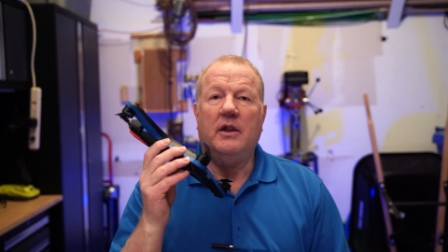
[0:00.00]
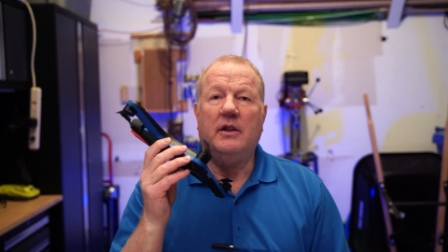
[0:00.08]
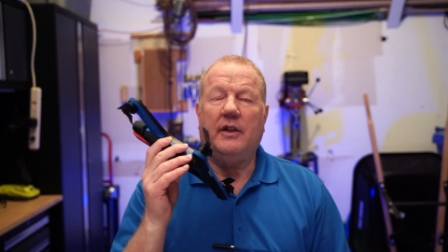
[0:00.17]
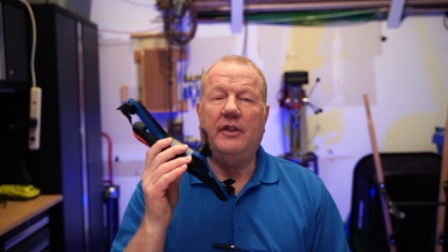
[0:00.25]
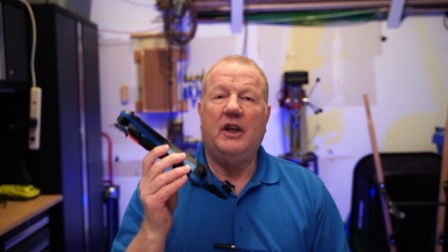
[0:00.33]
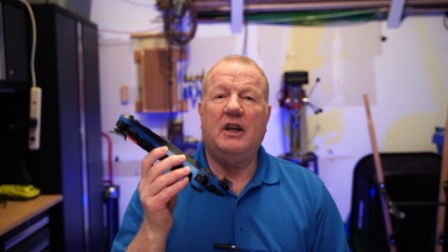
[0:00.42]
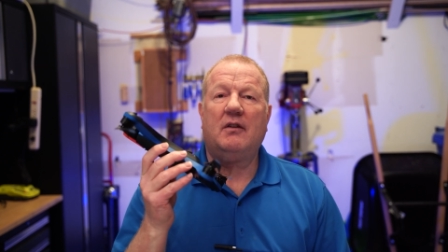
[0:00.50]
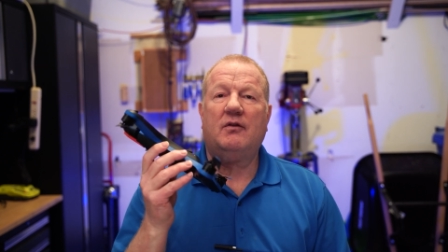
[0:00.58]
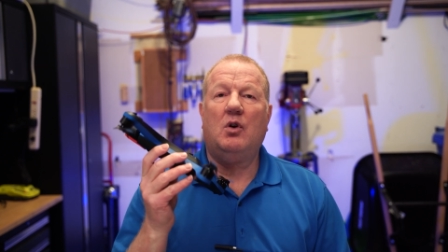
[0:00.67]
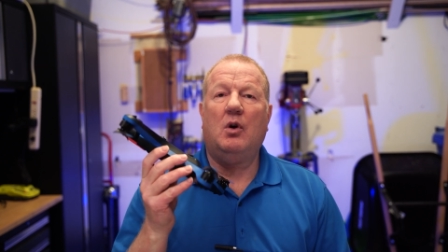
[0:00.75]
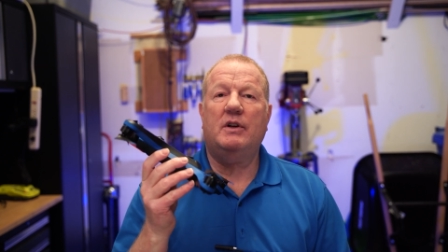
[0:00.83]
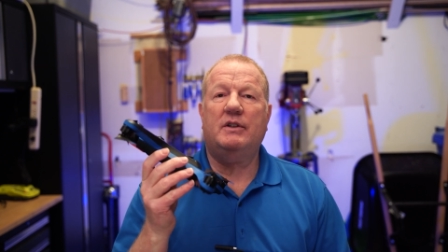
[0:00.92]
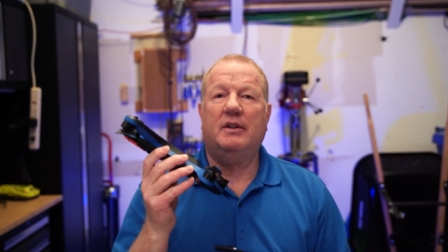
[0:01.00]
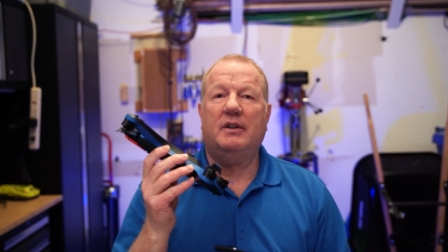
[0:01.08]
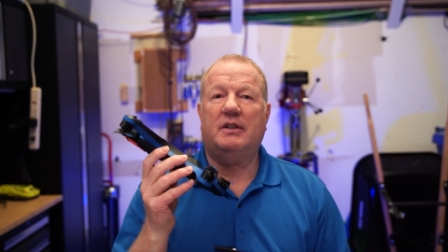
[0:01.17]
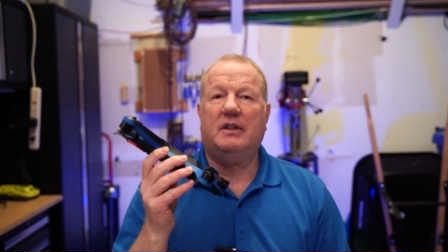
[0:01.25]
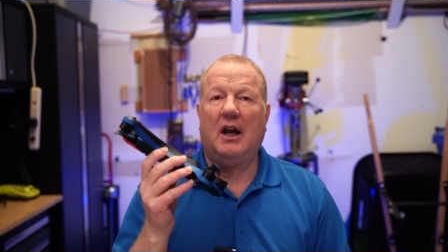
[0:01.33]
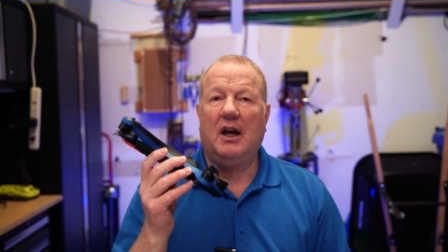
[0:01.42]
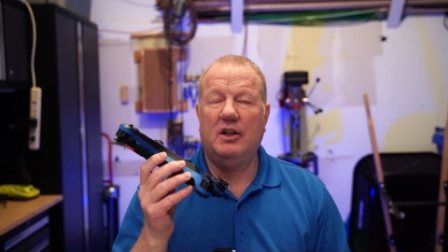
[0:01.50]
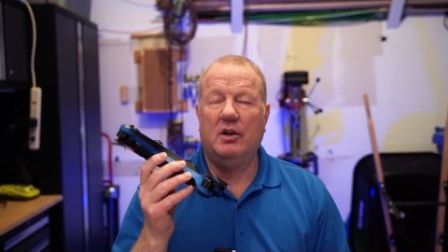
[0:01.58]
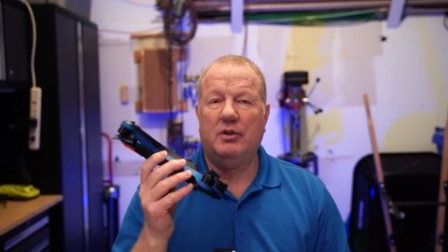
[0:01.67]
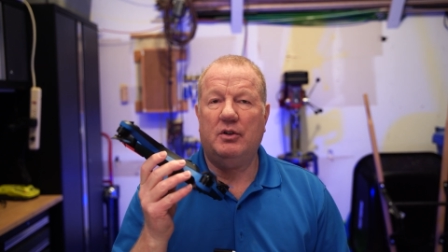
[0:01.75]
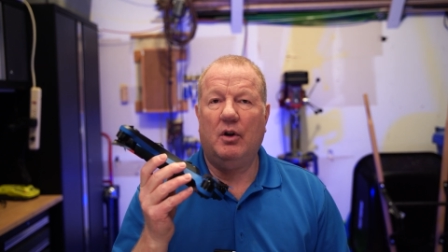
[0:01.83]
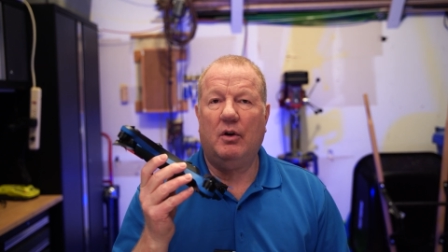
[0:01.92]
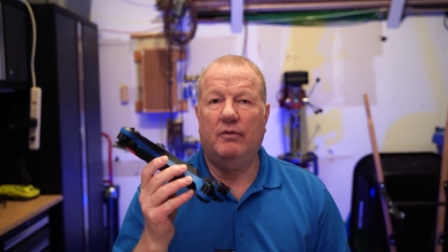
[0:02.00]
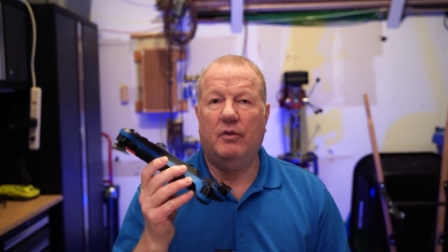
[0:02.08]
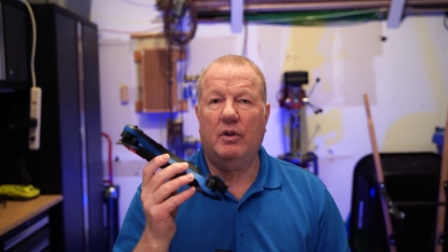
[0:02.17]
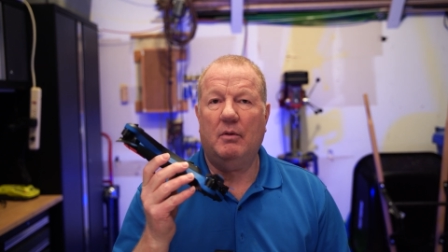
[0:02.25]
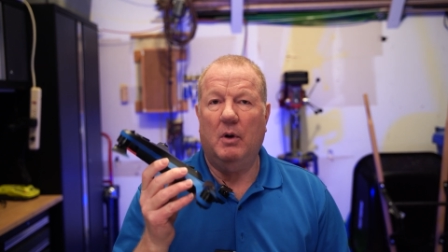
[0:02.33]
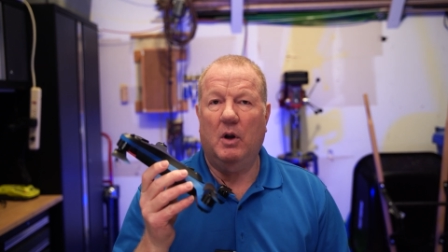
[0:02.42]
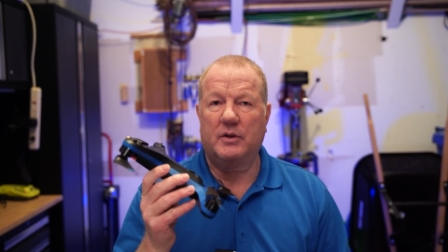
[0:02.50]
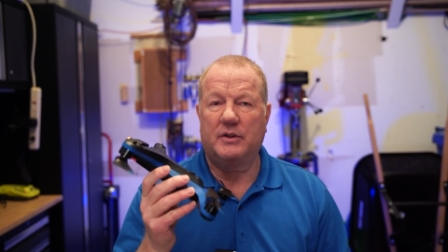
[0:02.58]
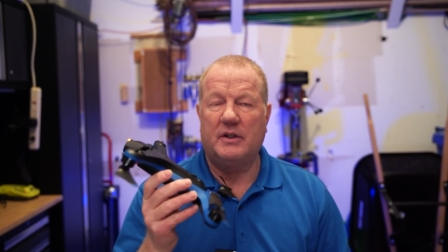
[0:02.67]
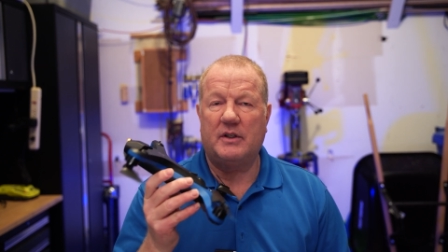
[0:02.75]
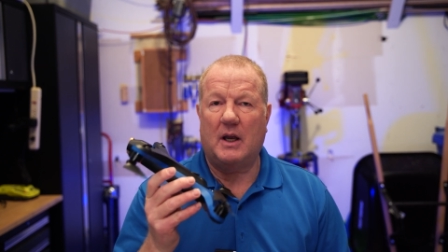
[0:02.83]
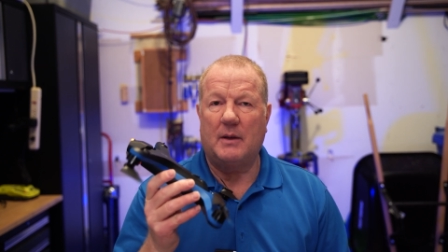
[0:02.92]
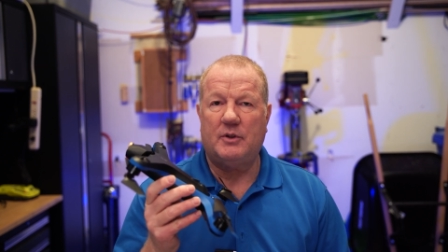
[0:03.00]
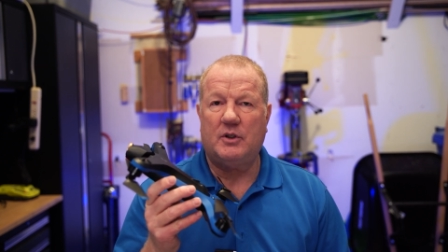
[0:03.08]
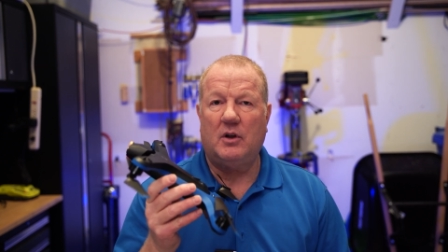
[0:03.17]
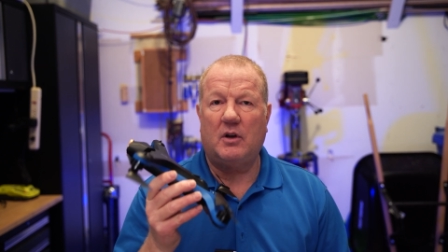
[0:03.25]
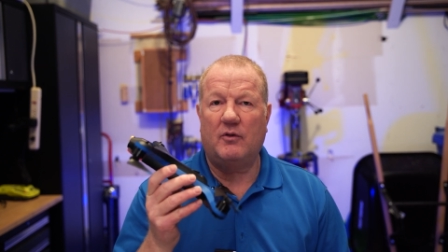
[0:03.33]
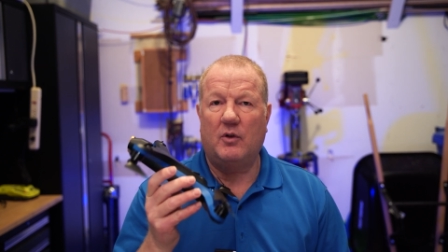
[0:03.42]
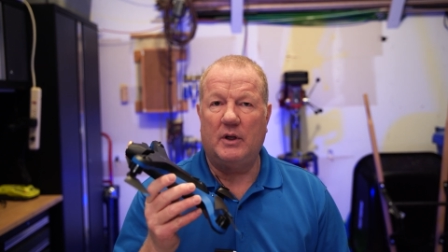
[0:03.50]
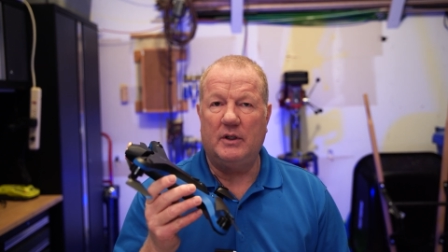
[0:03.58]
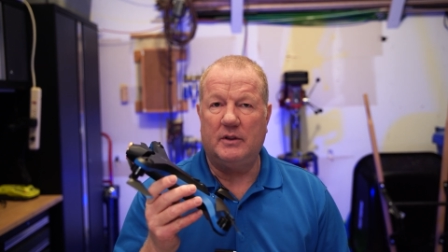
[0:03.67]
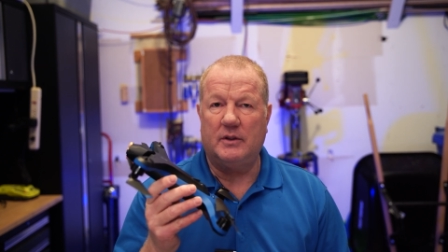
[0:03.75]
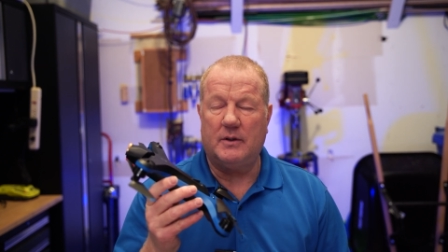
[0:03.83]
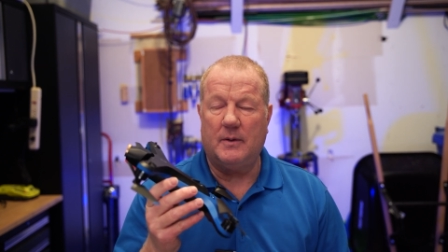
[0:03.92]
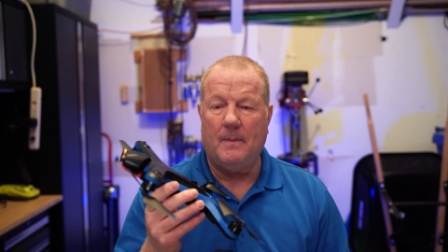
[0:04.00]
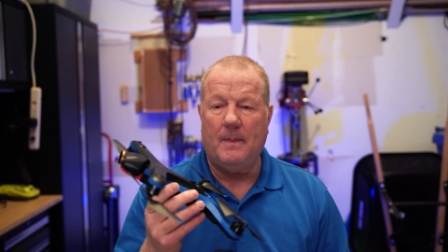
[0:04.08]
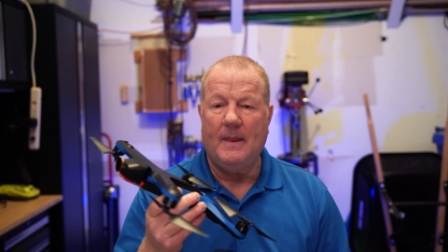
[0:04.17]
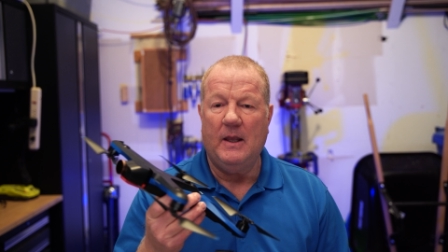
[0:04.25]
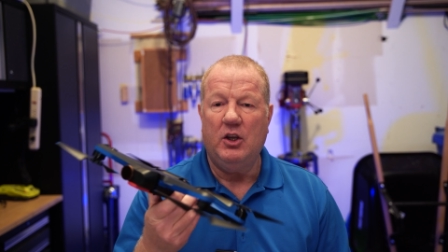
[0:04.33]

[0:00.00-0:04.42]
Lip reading: The thing, of course, that the Skydio is known for the most is obstacle avoidance.